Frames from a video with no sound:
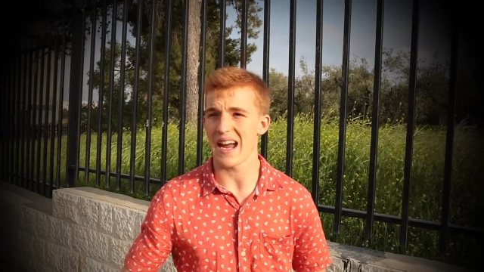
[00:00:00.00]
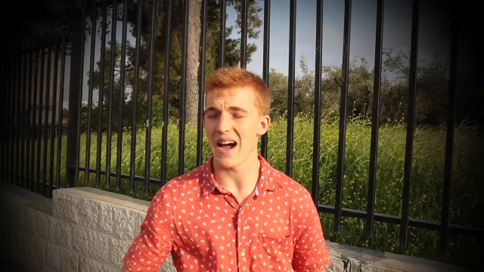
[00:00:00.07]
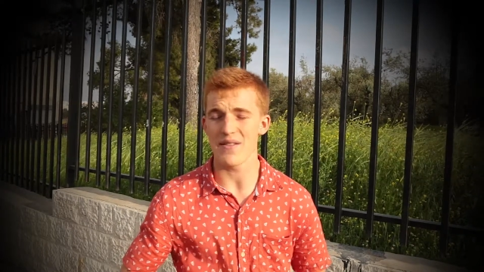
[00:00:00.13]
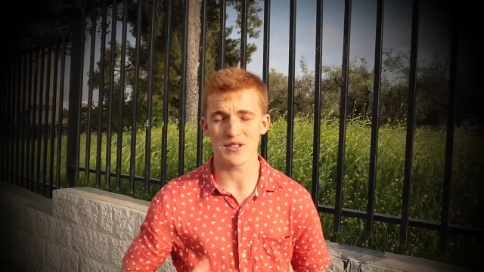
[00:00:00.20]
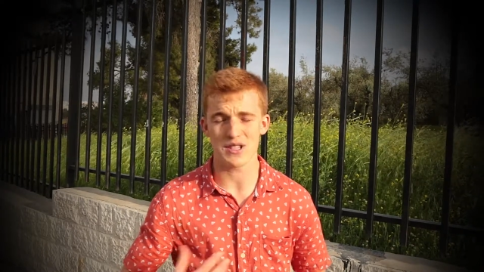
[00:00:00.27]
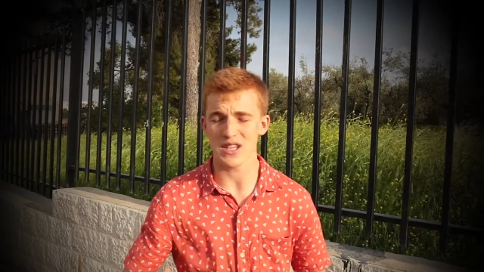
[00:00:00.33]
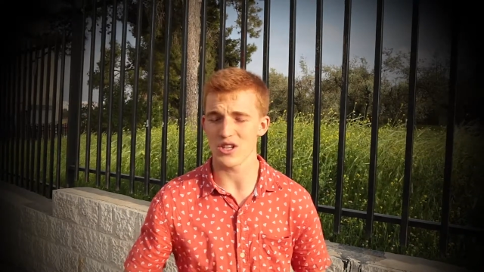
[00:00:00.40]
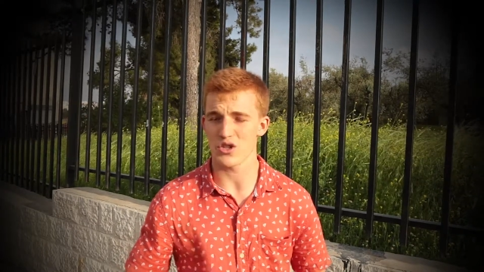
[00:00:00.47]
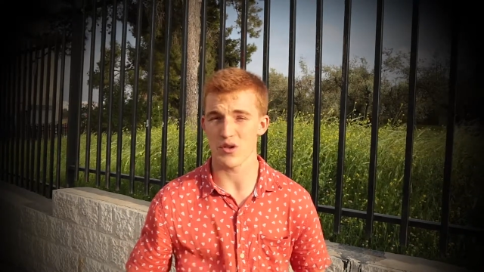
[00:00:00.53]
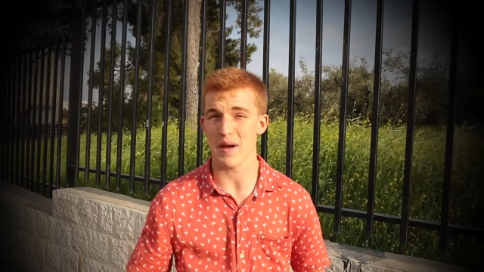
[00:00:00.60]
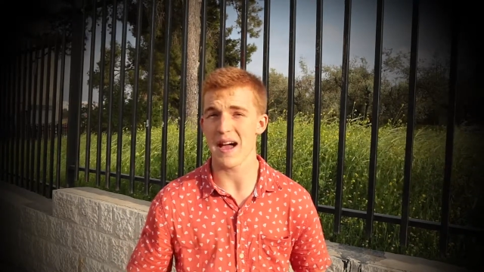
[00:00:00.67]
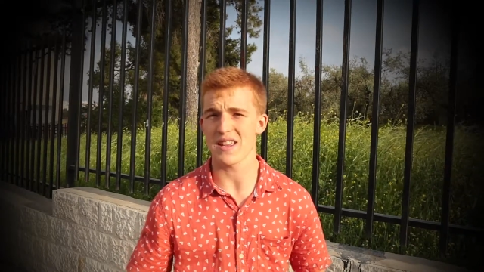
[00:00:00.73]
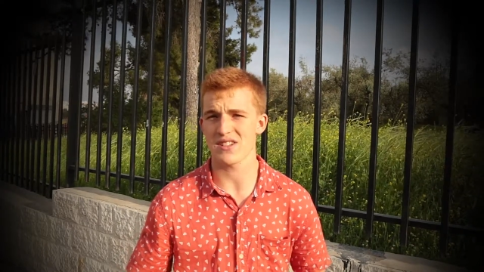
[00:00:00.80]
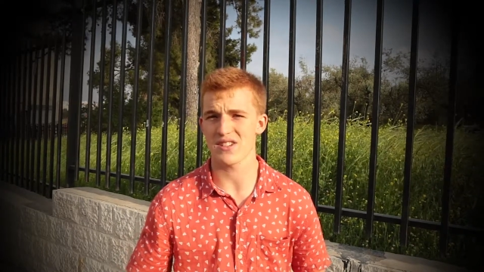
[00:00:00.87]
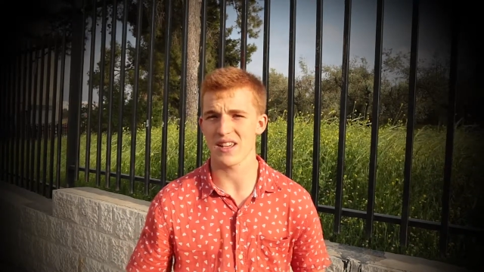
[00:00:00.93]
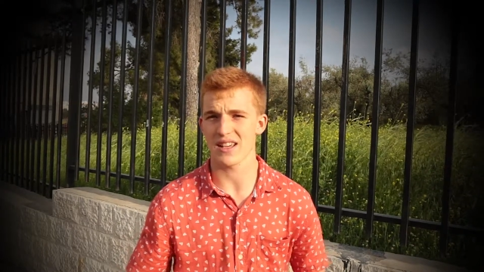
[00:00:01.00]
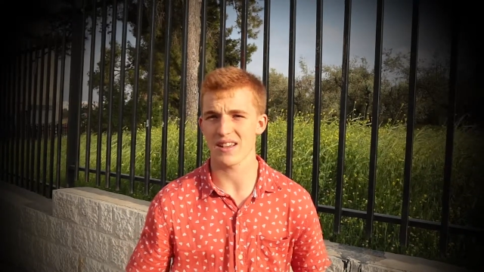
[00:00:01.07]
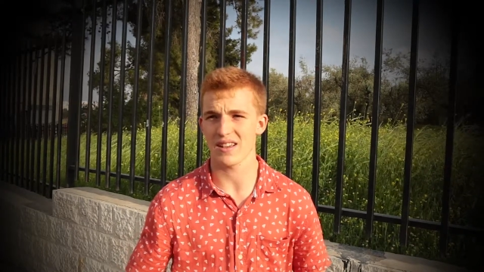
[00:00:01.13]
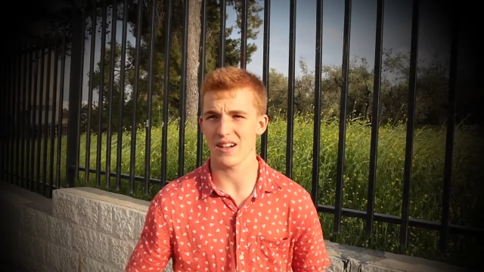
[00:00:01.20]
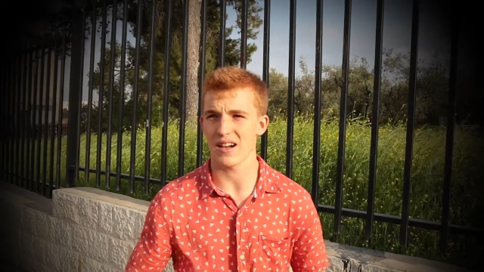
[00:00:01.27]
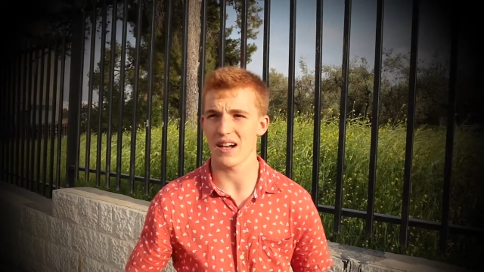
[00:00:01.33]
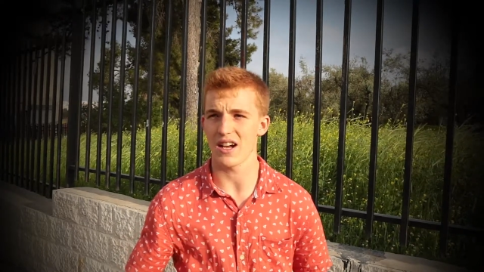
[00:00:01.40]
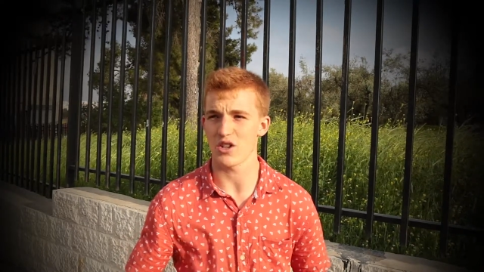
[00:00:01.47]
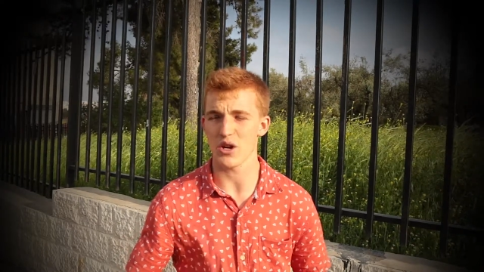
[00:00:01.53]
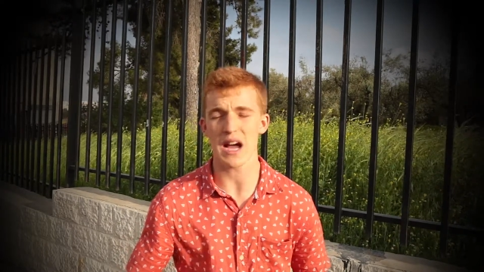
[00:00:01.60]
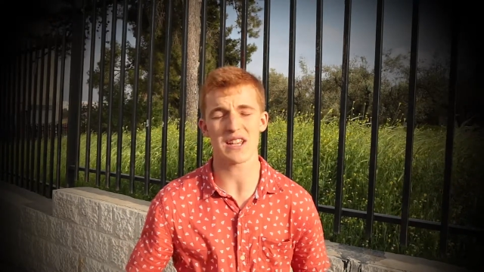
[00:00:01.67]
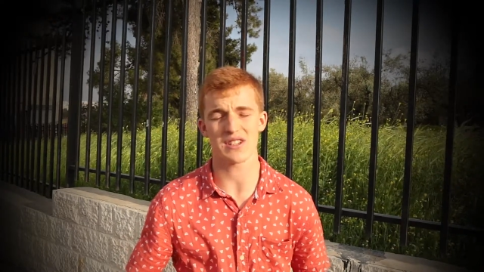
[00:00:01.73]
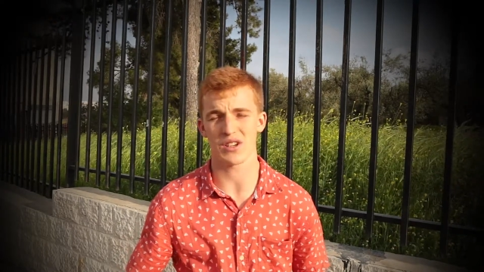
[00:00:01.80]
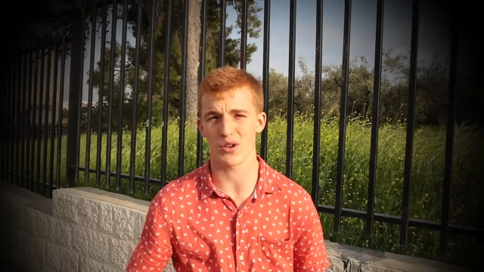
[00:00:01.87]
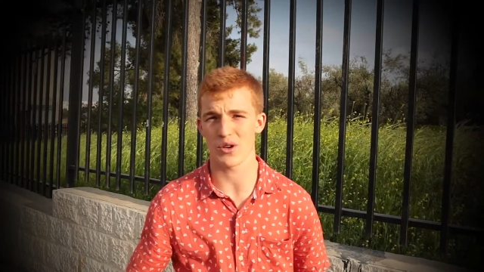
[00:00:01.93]
I've seen drastic
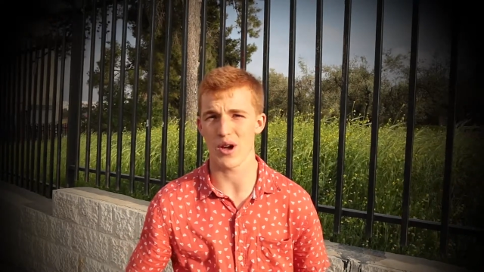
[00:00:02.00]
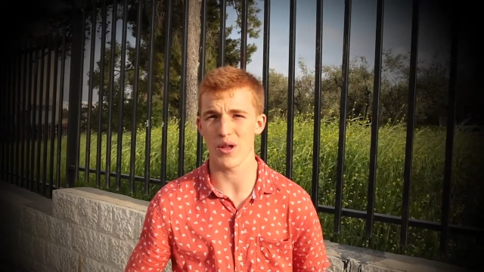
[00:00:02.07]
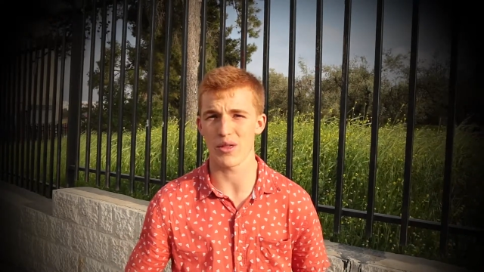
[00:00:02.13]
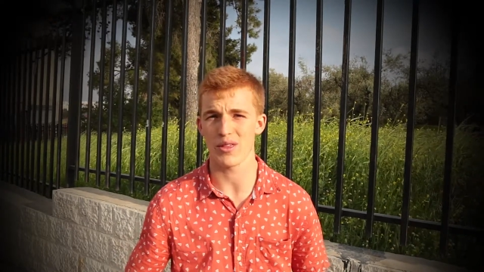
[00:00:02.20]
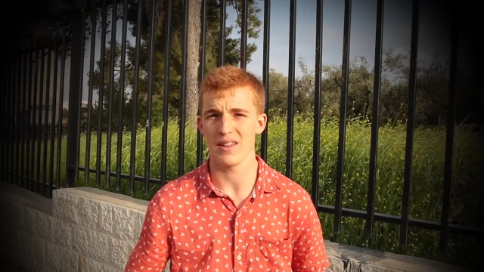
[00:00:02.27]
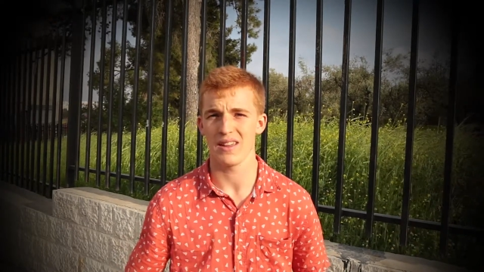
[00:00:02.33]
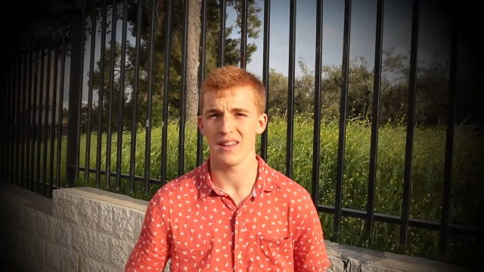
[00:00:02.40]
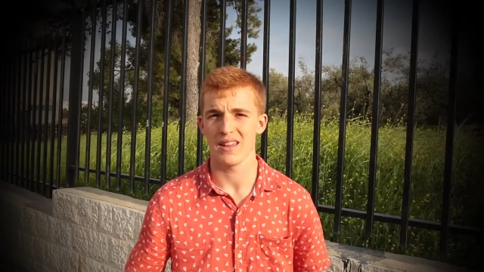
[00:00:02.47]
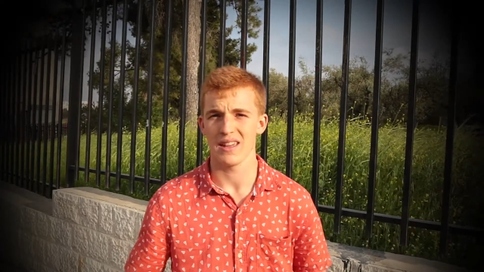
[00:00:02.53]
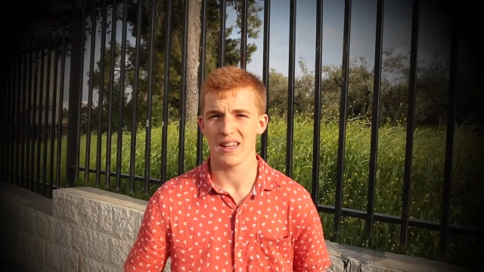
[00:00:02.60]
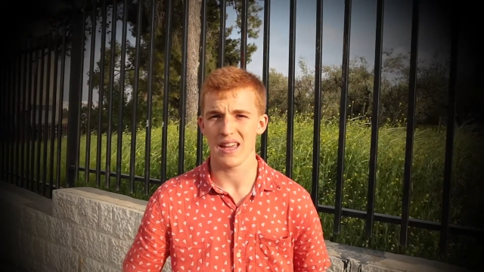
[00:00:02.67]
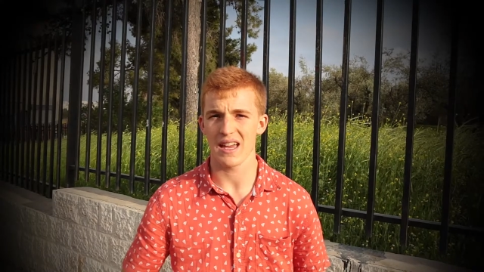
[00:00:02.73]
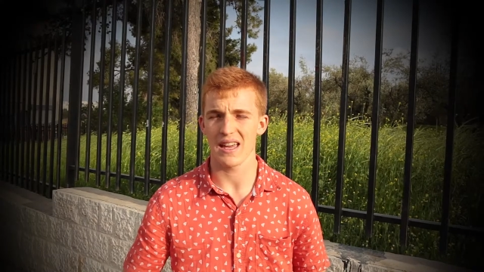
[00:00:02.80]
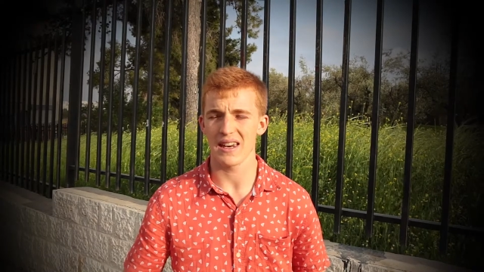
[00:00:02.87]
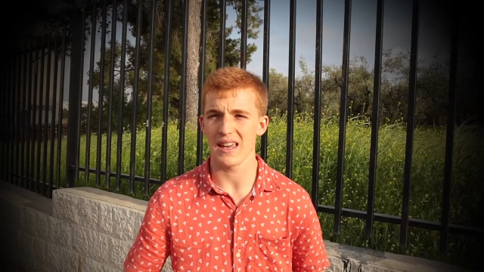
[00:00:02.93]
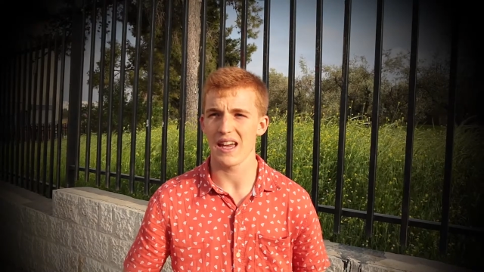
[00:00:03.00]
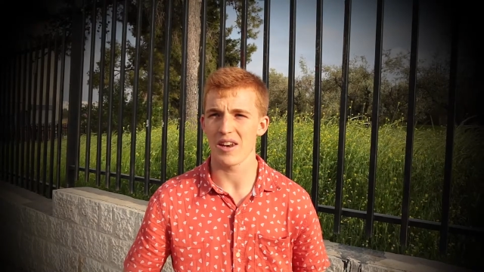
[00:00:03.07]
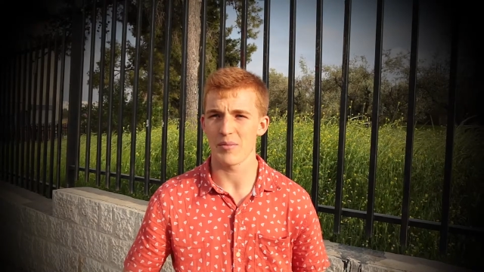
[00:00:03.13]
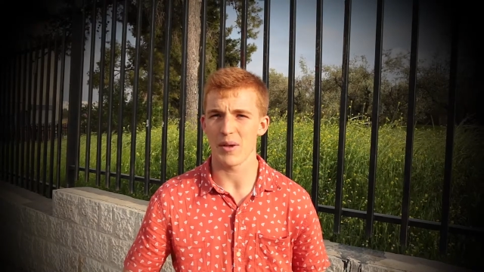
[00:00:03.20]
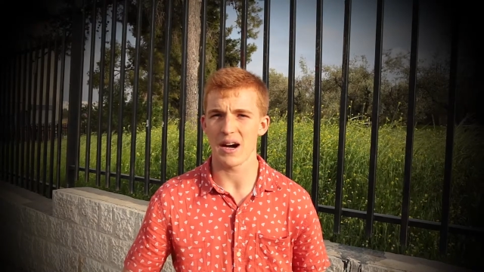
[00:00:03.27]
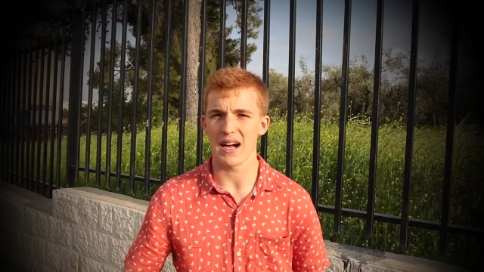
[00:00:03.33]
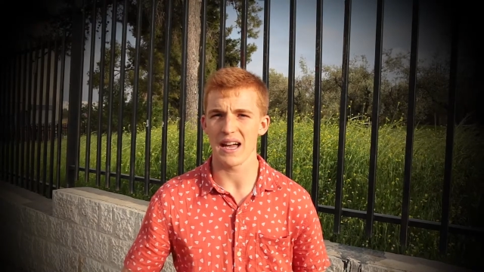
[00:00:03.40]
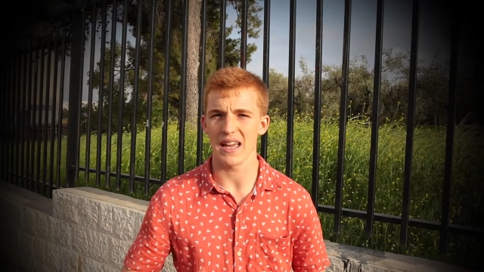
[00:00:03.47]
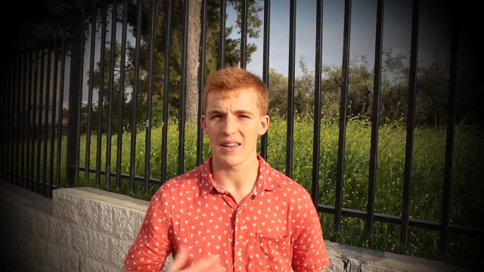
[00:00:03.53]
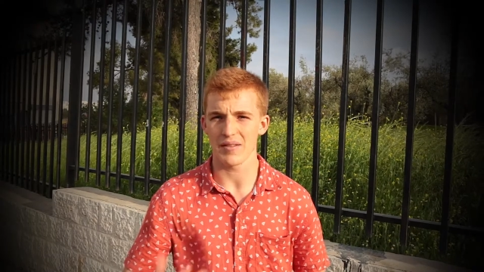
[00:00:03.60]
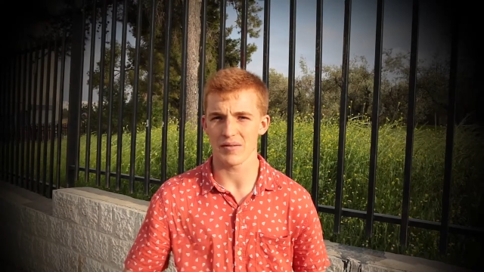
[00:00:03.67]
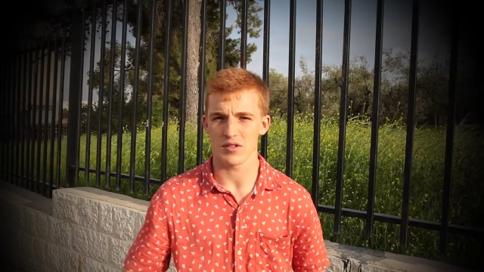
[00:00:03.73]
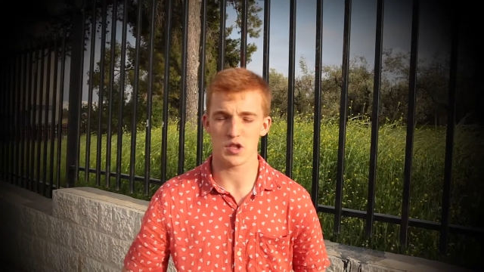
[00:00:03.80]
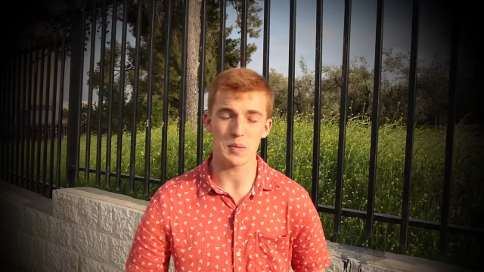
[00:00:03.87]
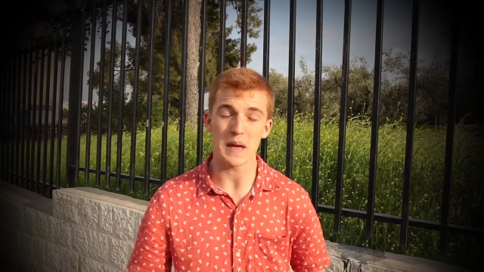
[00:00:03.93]
growth in my
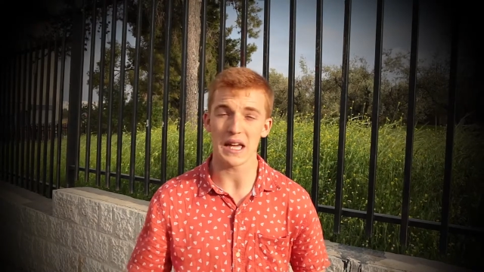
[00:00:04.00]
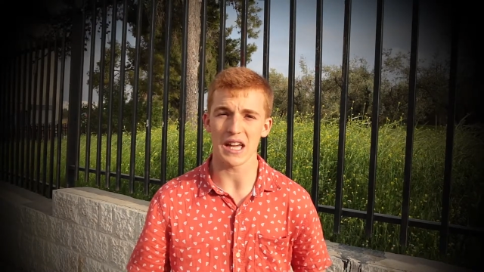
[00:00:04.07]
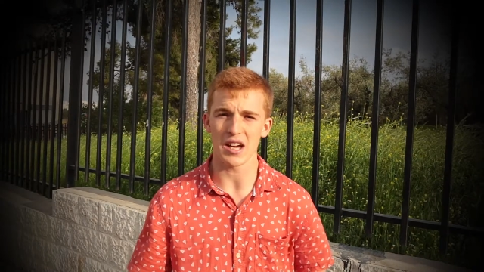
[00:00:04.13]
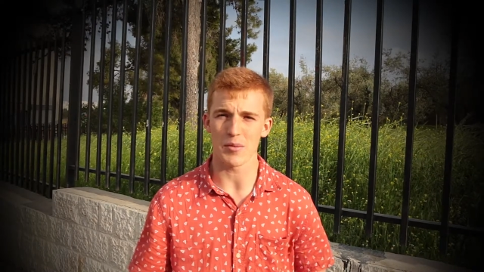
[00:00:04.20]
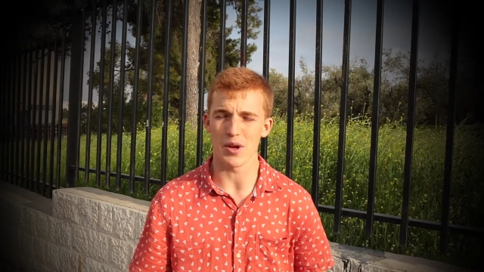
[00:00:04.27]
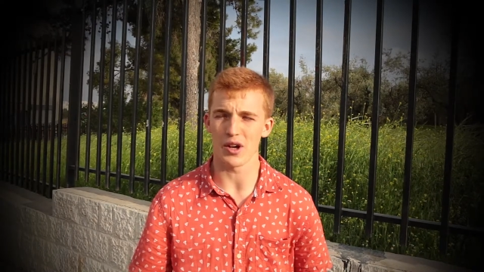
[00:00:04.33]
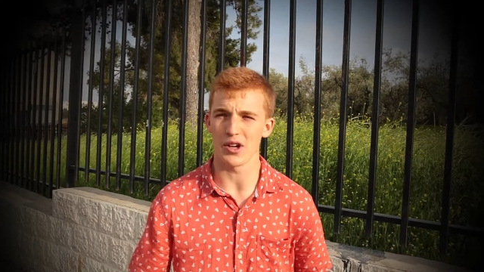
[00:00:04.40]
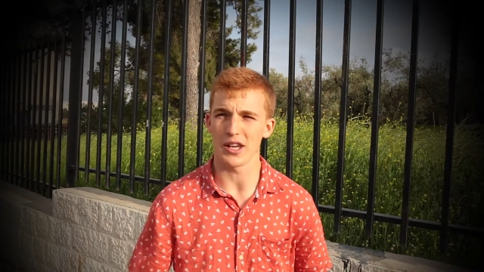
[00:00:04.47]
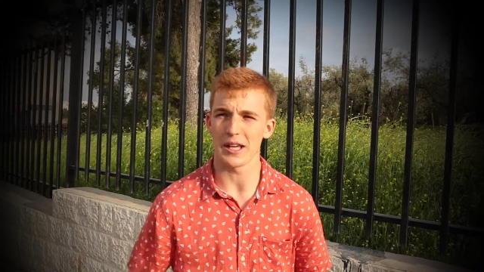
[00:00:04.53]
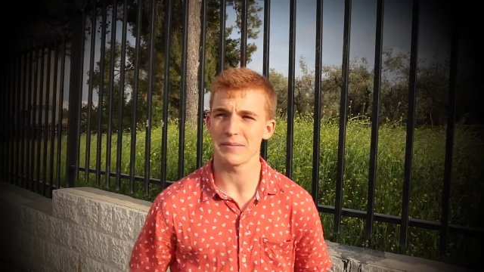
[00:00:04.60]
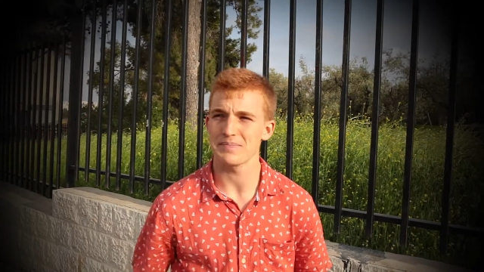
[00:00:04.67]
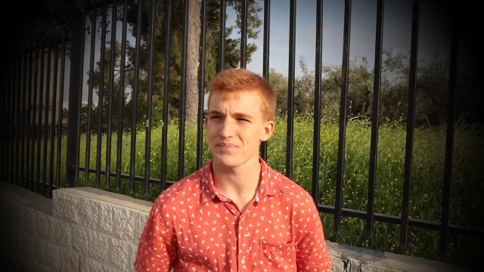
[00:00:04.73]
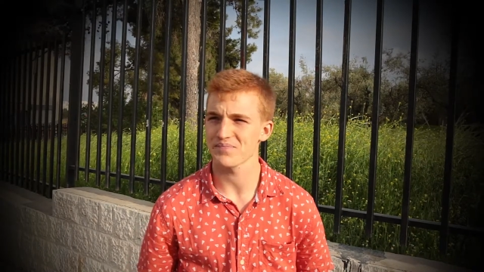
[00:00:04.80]
speaking ability.